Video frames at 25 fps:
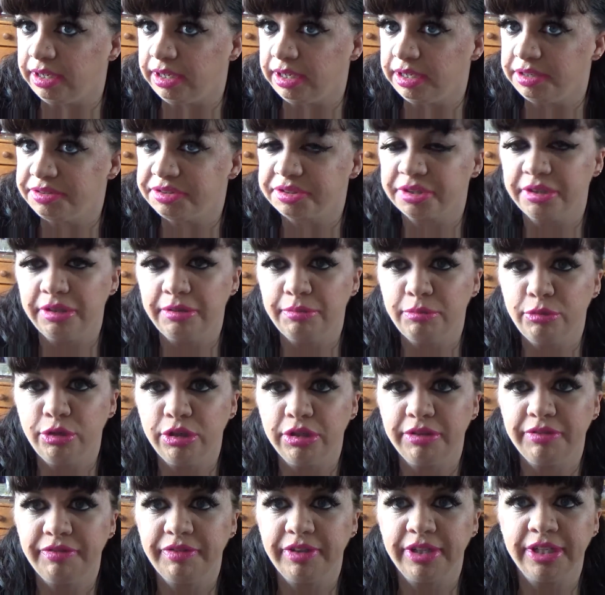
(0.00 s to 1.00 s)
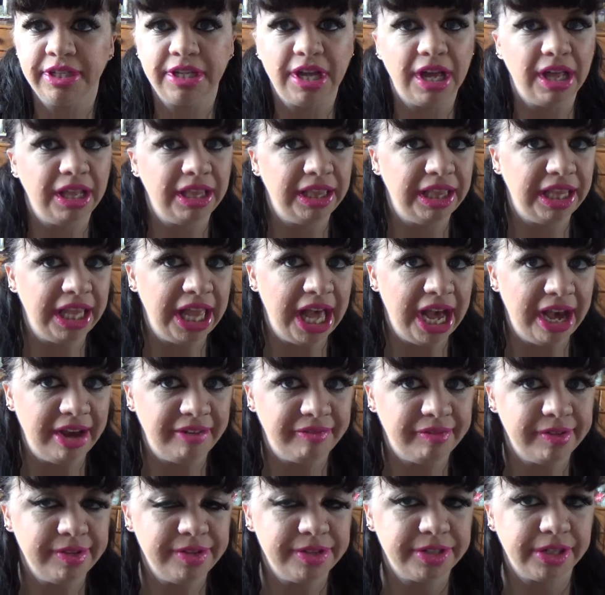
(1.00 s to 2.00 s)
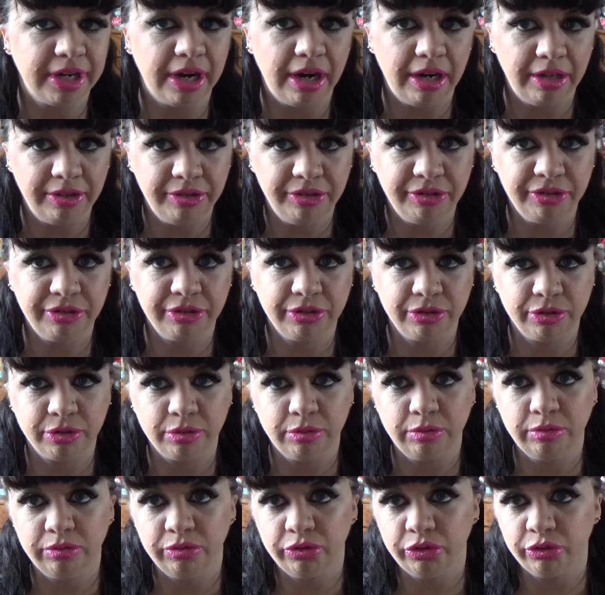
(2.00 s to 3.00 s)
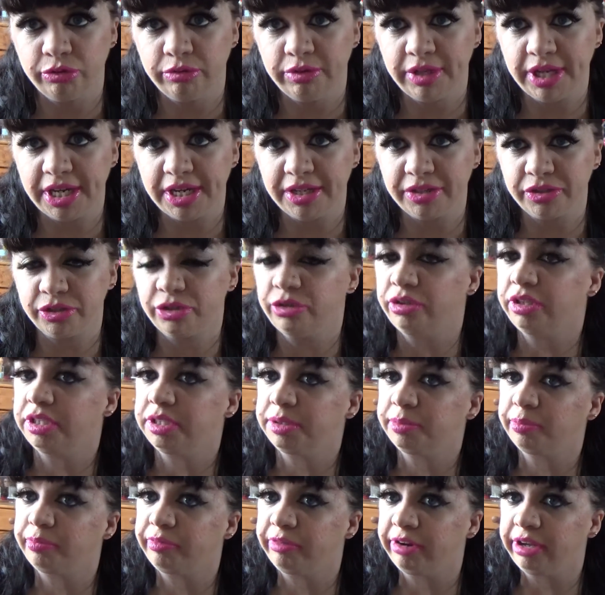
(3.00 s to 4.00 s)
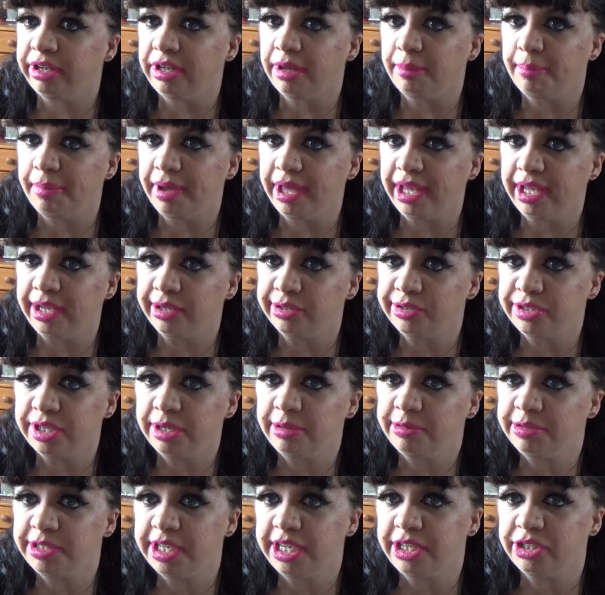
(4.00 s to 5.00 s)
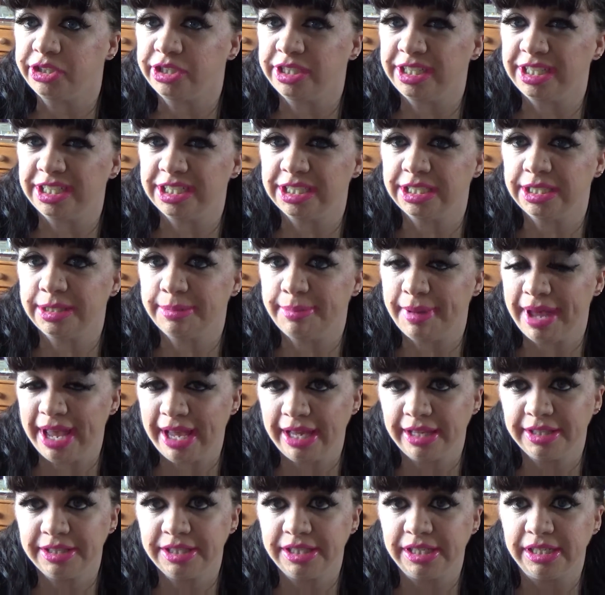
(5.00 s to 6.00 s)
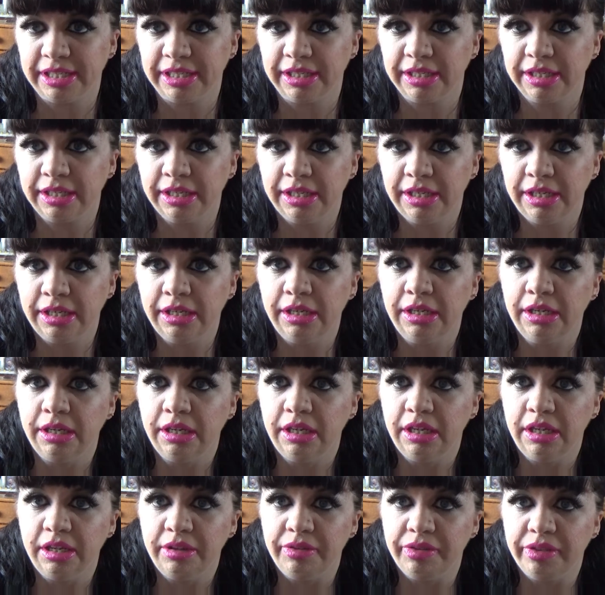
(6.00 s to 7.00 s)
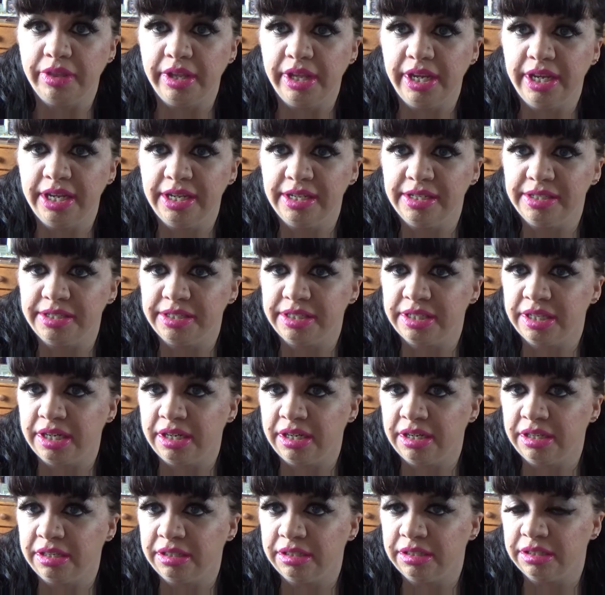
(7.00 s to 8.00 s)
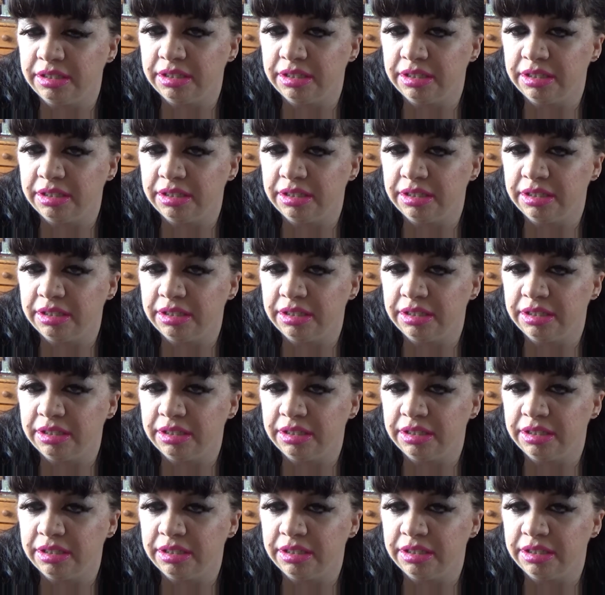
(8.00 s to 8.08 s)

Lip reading: It's got more of a lavender undertone to it. It's not as bright a pink as I was actually expecting. It's I